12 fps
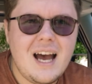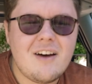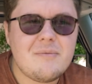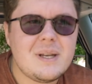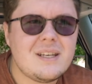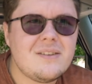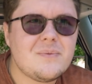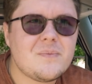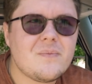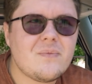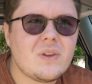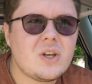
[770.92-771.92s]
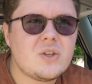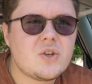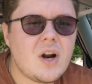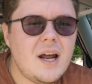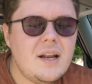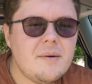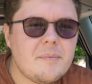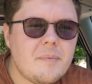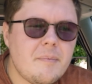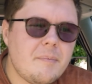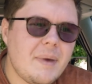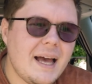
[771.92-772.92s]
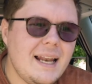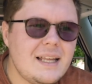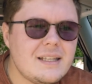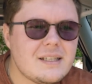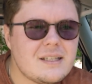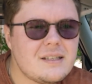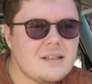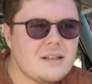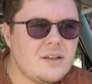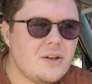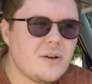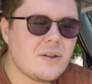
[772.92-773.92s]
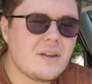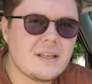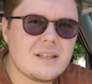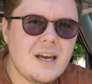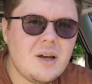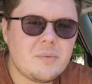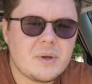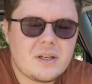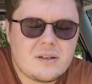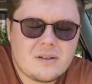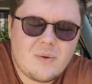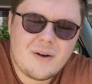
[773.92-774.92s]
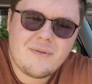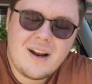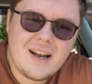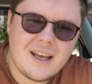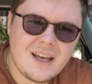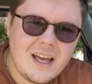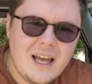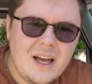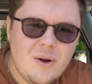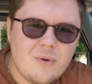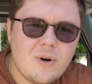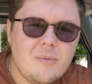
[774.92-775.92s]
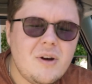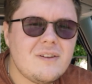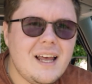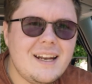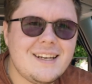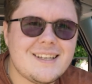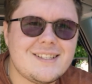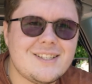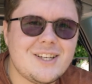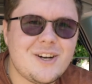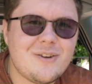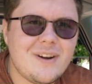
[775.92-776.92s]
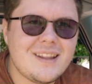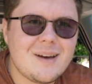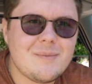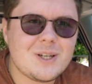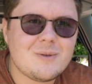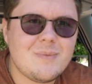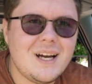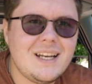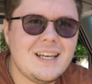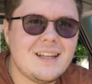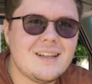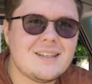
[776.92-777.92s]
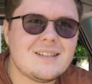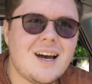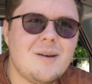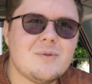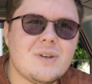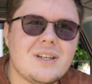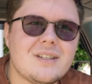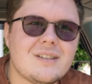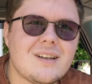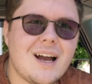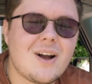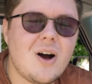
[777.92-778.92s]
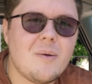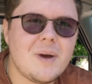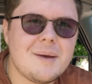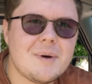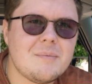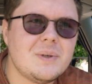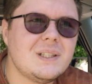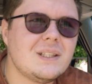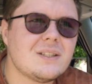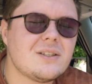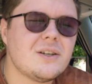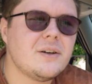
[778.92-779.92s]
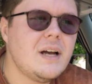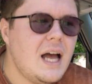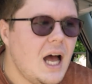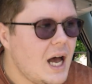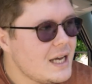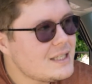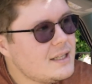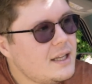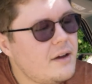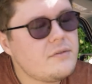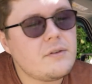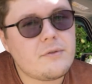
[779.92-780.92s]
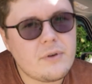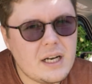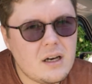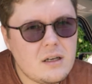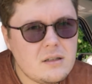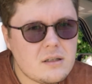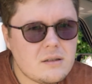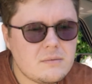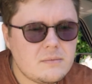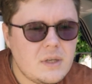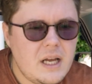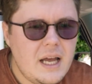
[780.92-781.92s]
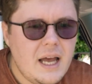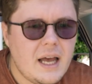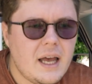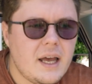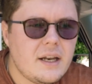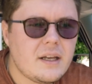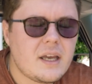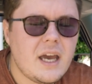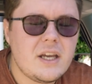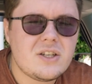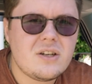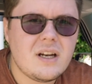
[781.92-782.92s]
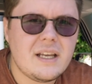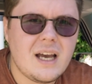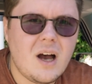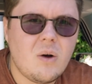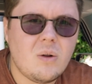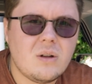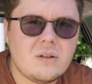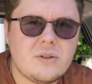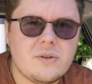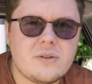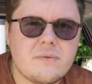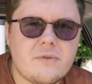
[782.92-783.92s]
I've been trying to balance, you know, things out, but quite frankly, Rome Overlanding doesn't generate that much money, and there's times where I can't pay my bills, so I still have to freelance, and occasionally I'll do some